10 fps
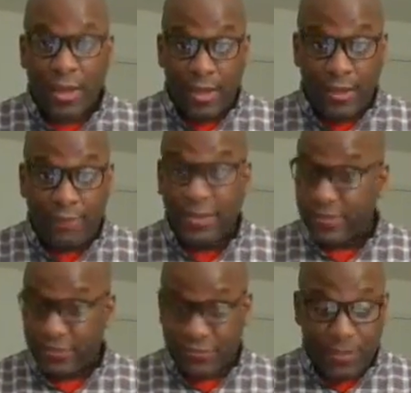of
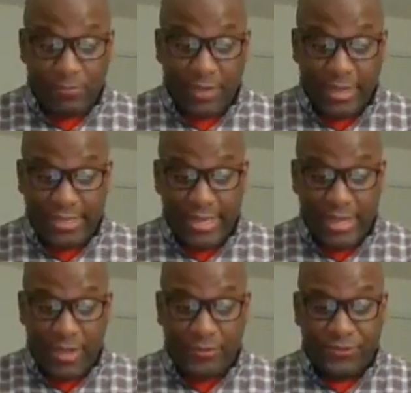somebody
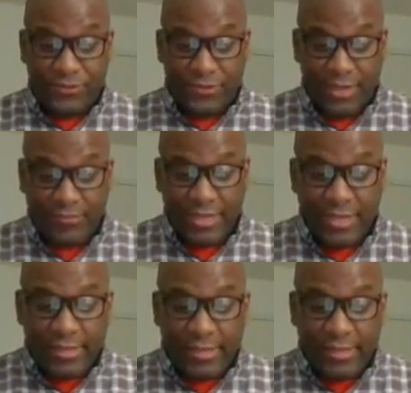else, um,